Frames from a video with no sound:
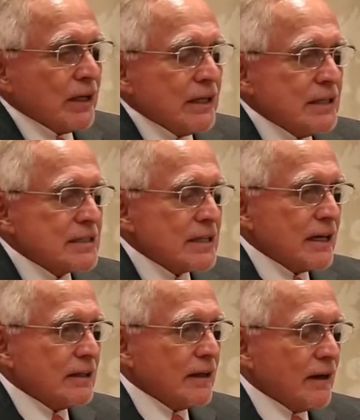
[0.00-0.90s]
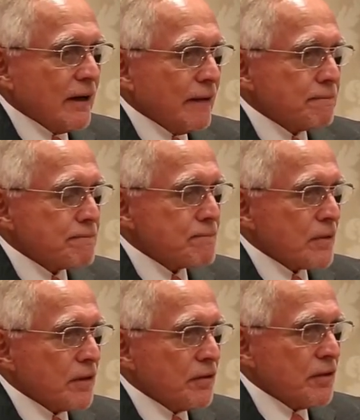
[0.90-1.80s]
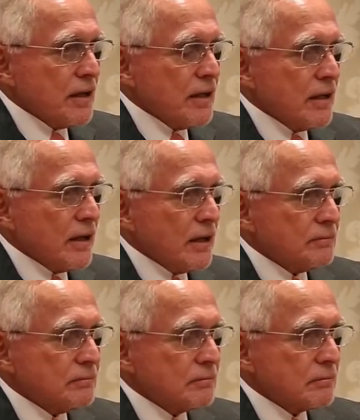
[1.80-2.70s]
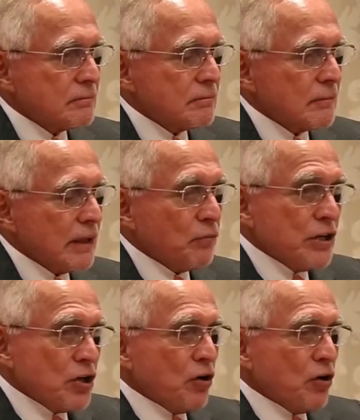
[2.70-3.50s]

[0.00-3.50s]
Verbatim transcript: he said um, the um, we know